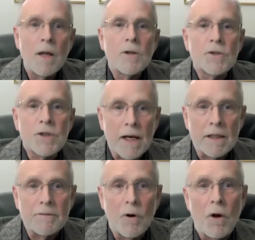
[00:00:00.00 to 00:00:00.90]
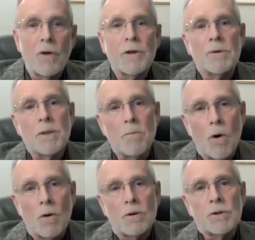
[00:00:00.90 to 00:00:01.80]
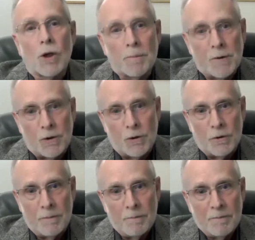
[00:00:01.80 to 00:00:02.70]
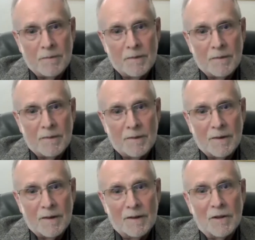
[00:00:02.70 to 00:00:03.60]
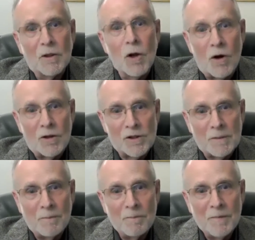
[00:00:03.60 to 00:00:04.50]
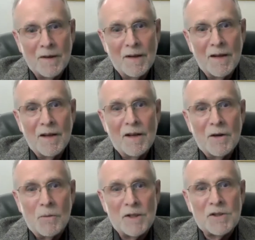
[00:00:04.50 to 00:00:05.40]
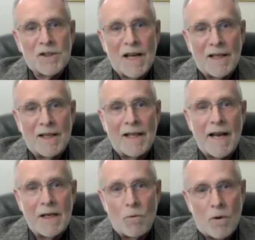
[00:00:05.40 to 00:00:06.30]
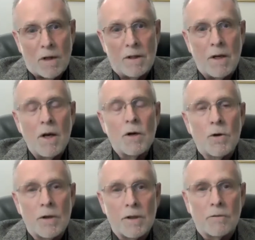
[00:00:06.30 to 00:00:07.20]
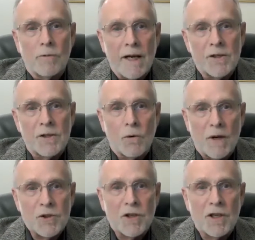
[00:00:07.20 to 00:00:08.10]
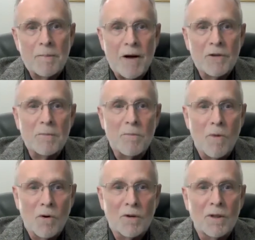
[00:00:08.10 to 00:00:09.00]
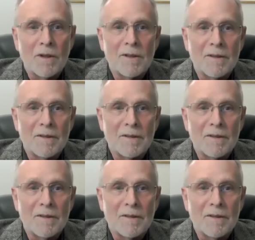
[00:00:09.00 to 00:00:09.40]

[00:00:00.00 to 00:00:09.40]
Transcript: Second of all, there was a moral turpitude clause, which said that anyone could raise a question about the moral